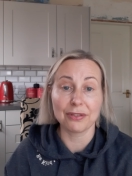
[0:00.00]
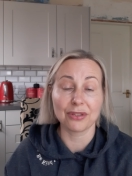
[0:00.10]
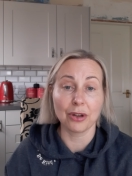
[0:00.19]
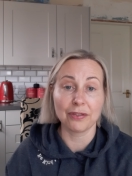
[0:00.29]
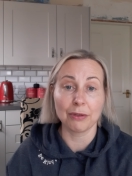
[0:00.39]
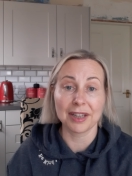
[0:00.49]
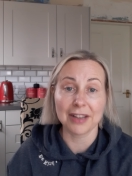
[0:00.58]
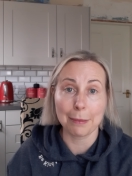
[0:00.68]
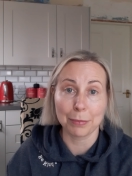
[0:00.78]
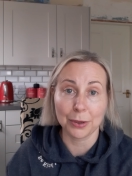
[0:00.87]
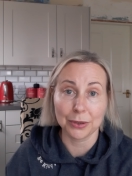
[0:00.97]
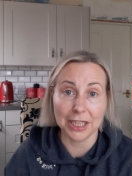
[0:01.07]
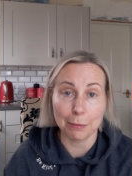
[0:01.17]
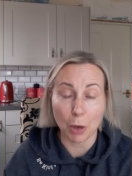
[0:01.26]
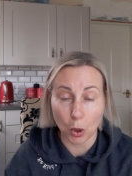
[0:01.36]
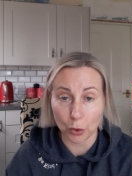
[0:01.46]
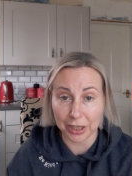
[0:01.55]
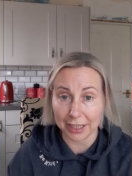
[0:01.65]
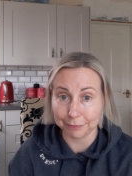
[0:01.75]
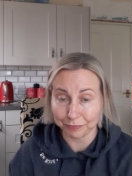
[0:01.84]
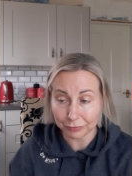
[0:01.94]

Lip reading: So for example, in the morning,